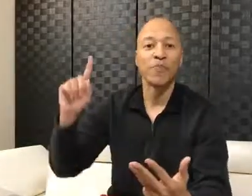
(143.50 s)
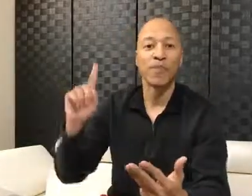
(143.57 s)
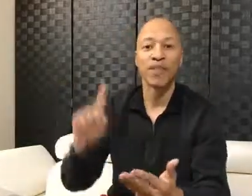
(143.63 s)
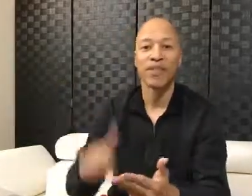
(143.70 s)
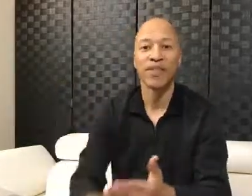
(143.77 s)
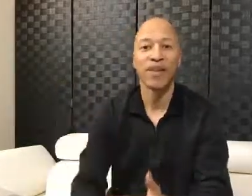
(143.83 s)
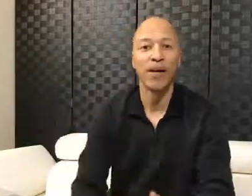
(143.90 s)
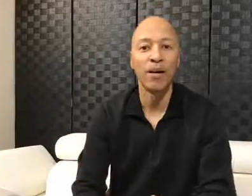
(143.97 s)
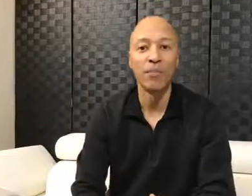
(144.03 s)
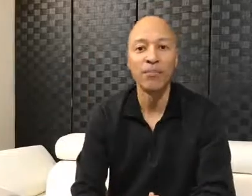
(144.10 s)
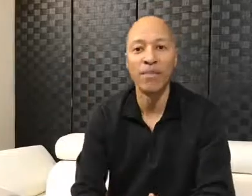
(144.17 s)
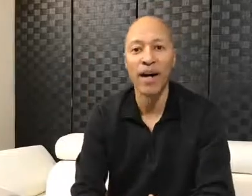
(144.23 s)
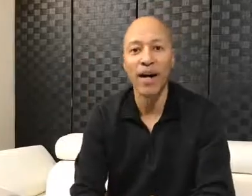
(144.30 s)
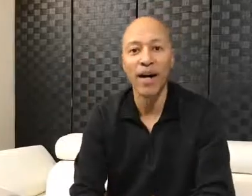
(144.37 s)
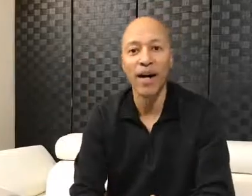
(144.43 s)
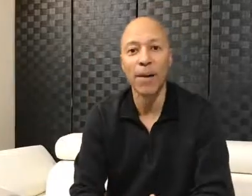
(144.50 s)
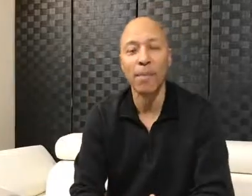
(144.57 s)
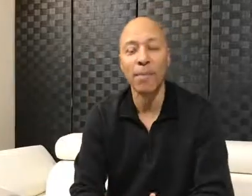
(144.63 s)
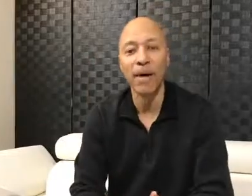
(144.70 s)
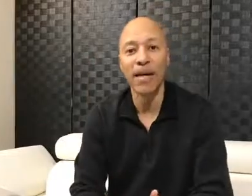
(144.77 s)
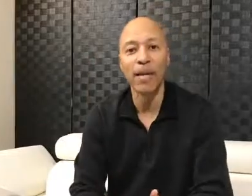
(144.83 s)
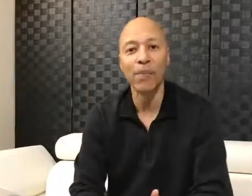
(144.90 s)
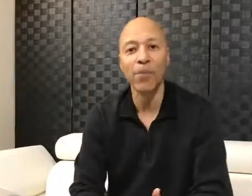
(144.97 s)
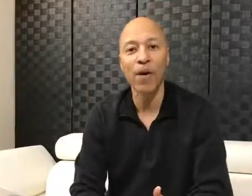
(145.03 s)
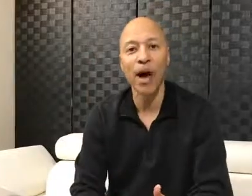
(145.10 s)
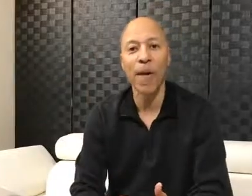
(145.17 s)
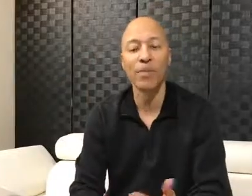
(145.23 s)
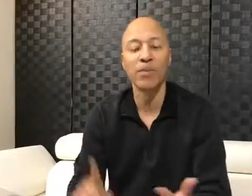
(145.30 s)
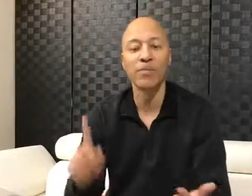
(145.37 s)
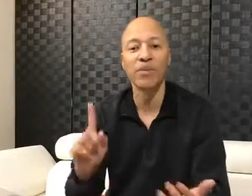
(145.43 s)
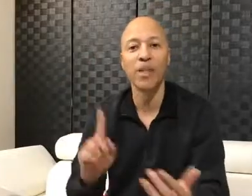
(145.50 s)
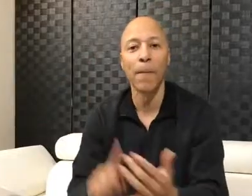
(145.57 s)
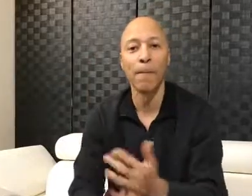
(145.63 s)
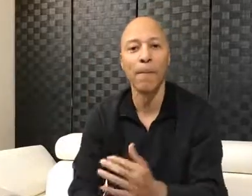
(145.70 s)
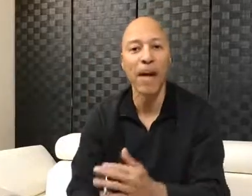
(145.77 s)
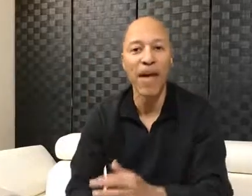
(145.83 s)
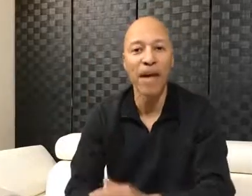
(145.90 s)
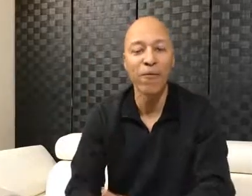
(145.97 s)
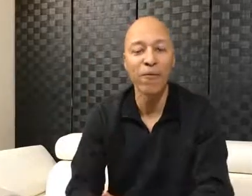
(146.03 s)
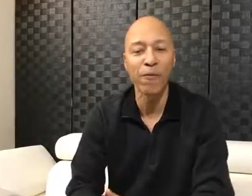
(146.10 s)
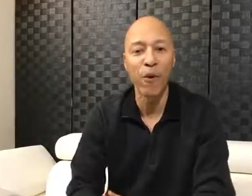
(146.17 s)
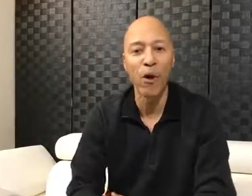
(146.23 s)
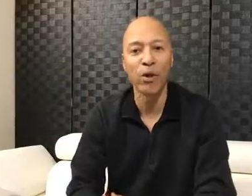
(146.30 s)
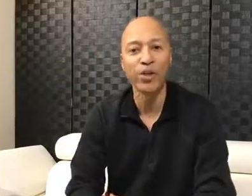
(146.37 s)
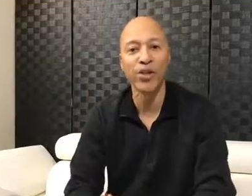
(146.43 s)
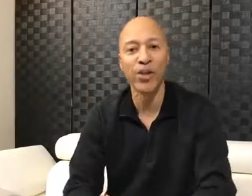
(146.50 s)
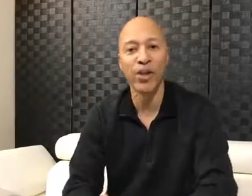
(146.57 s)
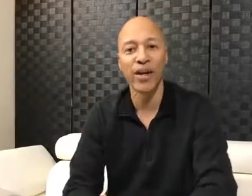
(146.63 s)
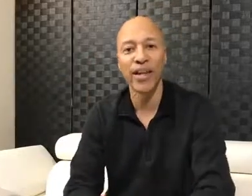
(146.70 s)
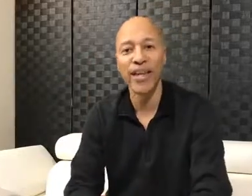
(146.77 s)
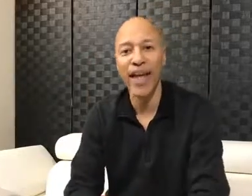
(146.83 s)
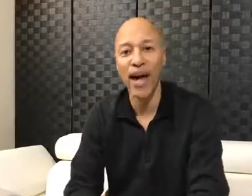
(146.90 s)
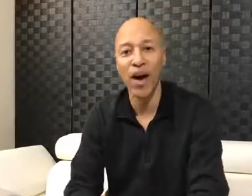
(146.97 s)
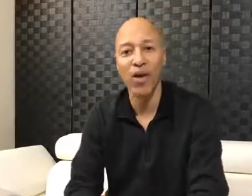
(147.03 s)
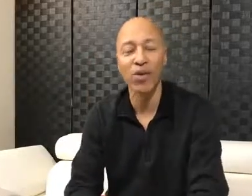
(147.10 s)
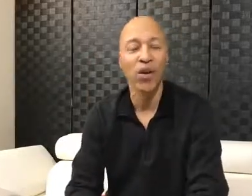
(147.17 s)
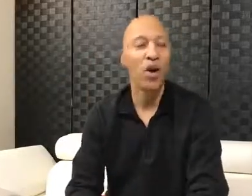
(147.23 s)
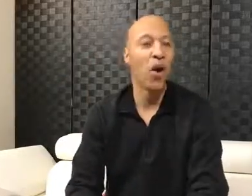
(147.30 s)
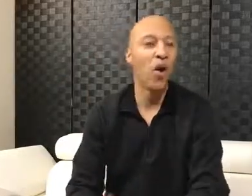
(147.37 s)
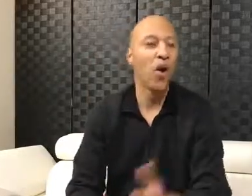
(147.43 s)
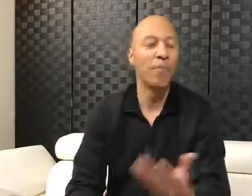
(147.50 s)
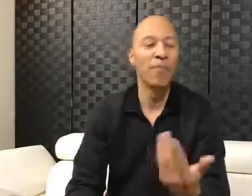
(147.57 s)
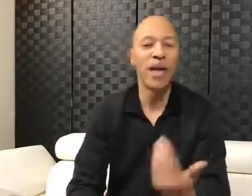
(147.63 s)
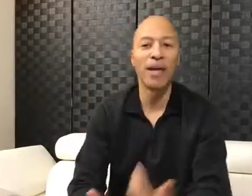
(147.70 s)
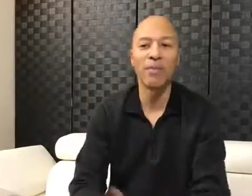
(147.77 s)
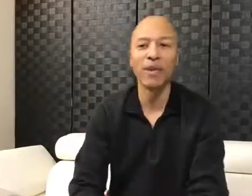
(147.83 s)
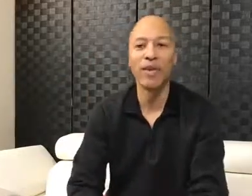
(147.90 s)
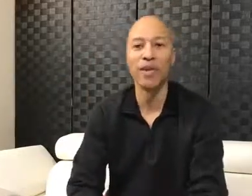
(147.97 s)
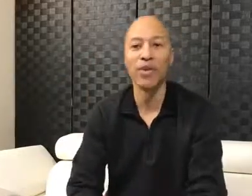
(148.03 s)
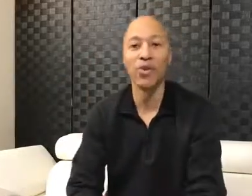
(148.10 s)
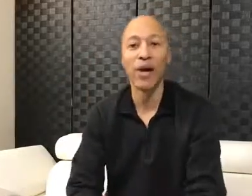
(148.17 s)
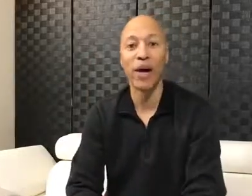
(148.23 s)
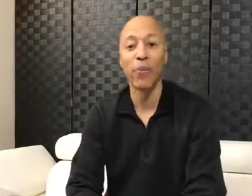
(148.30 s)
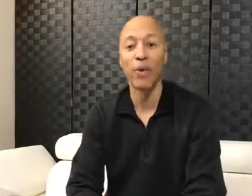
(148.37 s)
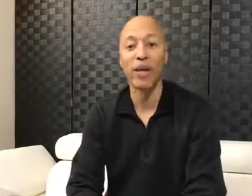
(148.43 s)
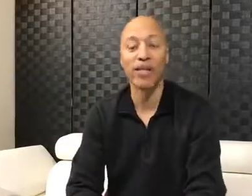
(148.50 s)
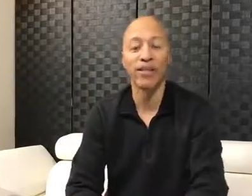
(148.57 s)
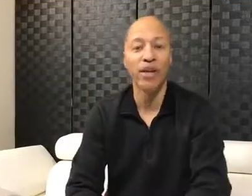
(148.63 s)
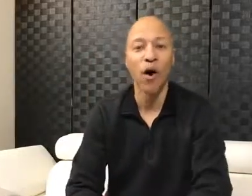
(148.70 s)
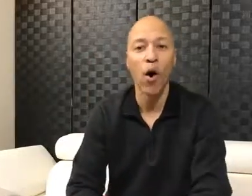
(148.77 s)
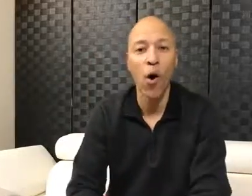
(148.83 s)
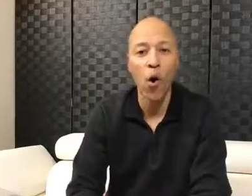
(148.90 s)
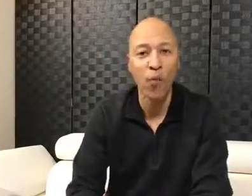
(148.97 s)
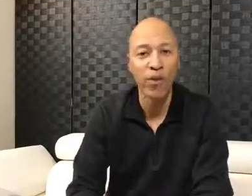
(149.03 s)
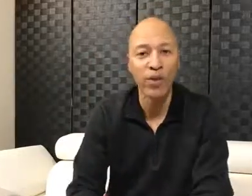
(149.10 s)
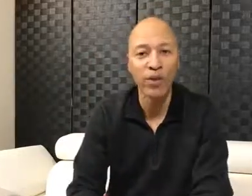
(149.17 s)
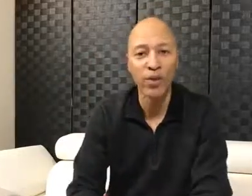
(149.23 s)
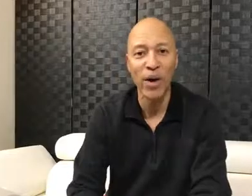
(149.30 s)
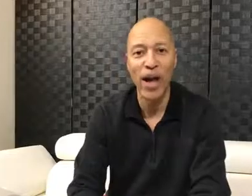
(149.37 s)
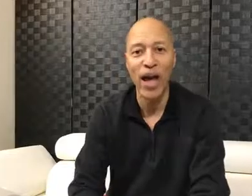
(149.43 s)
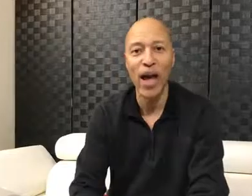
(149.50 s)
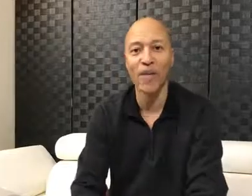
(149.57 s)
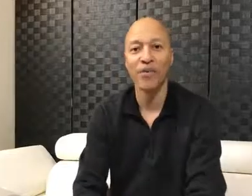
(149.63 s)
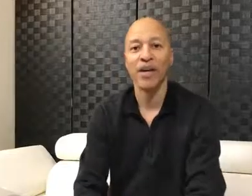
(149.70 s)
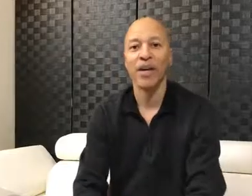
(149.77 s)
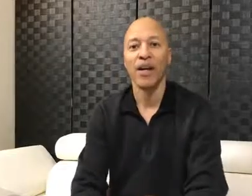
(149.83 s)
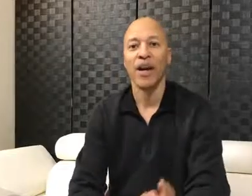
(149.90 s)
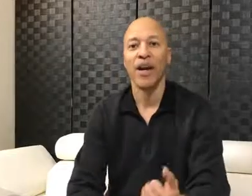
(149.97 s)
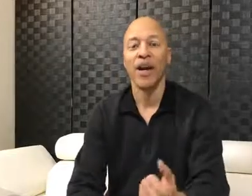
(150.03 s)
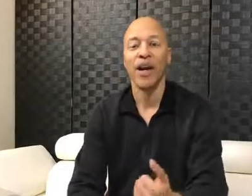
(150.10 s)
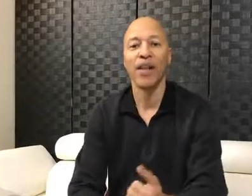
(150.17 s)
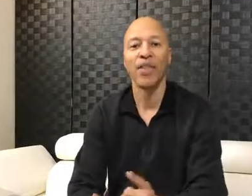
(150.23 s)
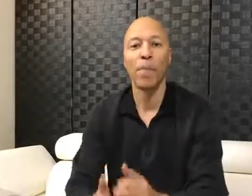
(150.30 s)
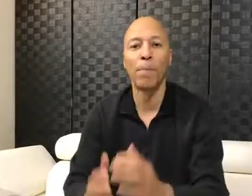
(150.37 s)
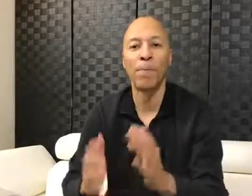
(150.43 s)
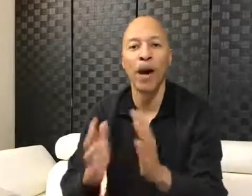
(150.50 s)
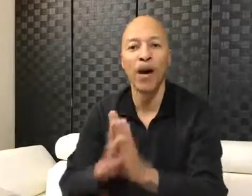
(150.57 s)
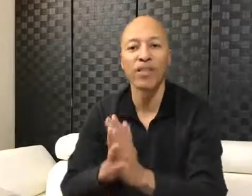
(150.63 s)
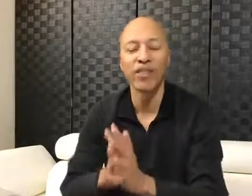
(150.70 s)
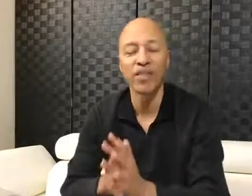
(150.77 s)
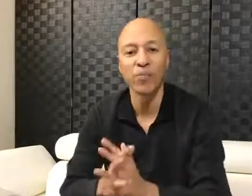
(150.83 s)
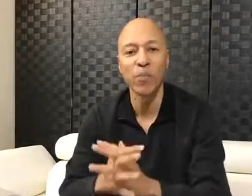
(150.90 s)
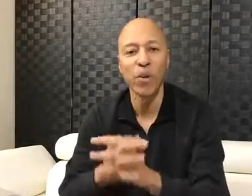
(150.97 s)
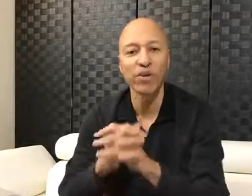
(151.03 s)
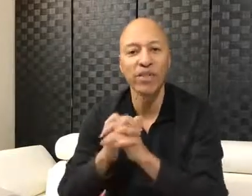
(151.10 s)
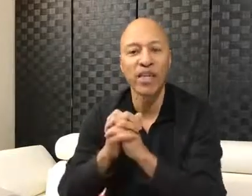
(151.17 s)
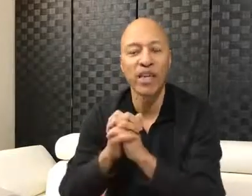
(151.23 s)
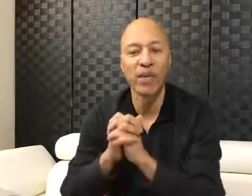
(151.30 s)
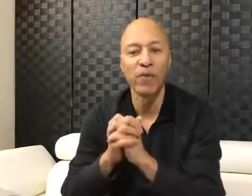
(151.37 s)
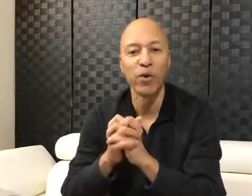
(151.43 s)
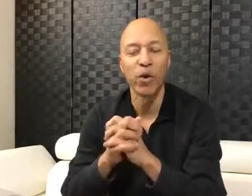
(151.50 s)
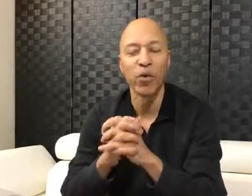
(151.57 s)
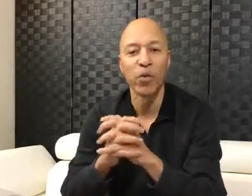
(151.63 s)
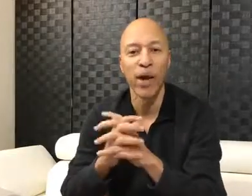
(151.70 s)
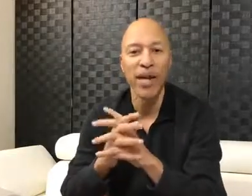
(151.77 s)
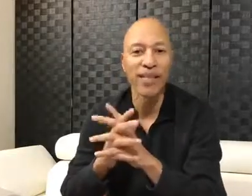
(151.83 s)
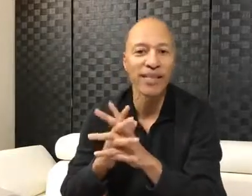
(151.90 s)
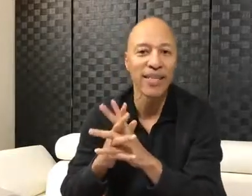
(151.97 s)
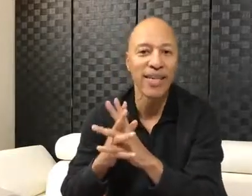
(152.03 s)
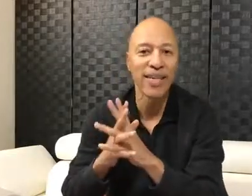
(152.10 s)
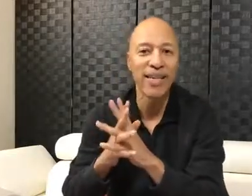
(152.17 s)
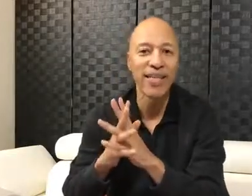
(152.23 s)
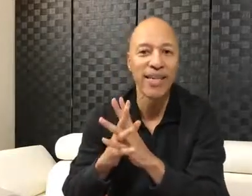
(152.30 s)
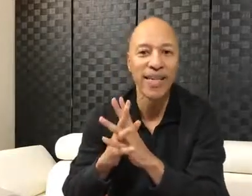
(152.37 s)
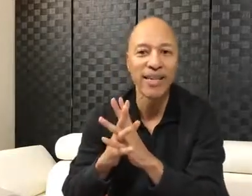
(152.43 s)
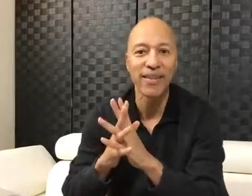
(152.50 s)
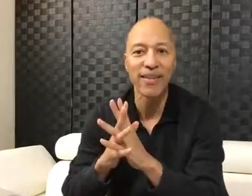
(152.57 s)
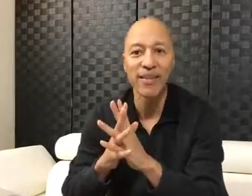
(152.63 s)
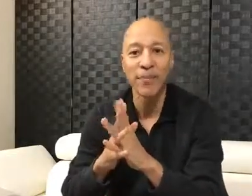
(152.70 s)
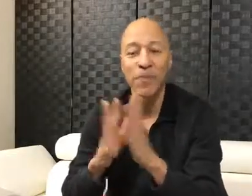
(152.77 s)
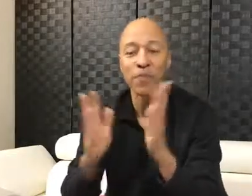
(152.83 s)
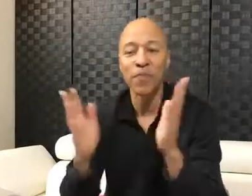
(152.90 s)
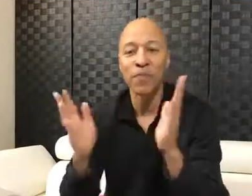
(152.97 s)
some money problems, the bank froze your account, or maybe you went into overdraft, the boss is supposed to give you a raise and he didn't.